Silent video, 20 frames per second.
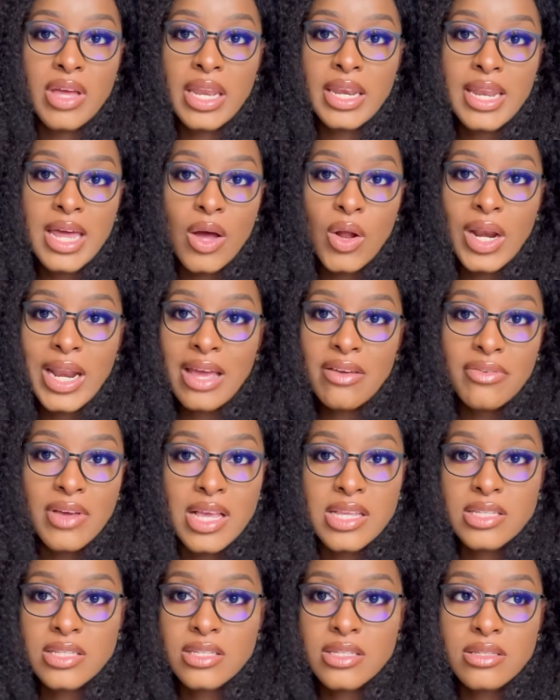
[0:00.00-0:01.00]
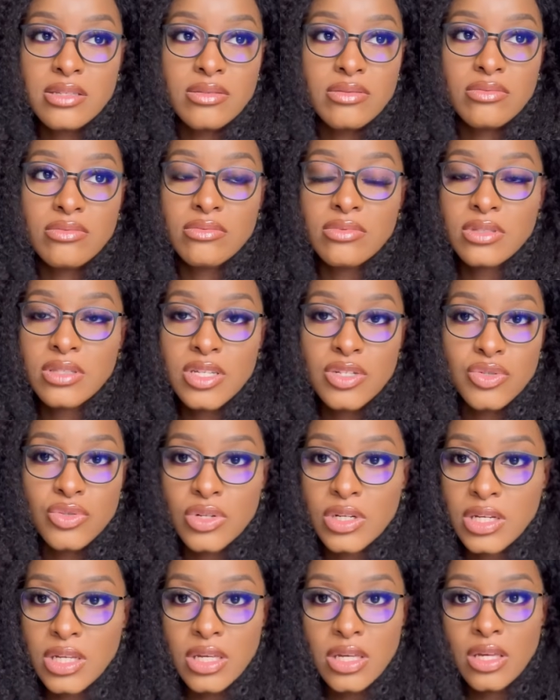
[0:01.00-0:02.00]
and now life has
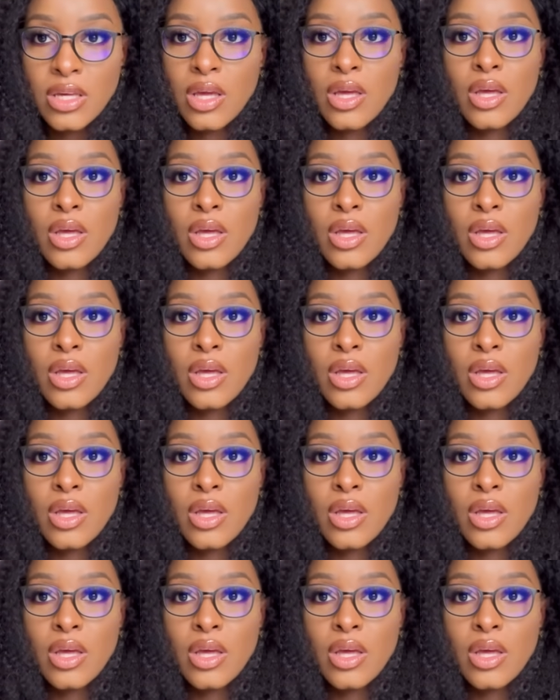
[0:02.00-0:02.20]
literally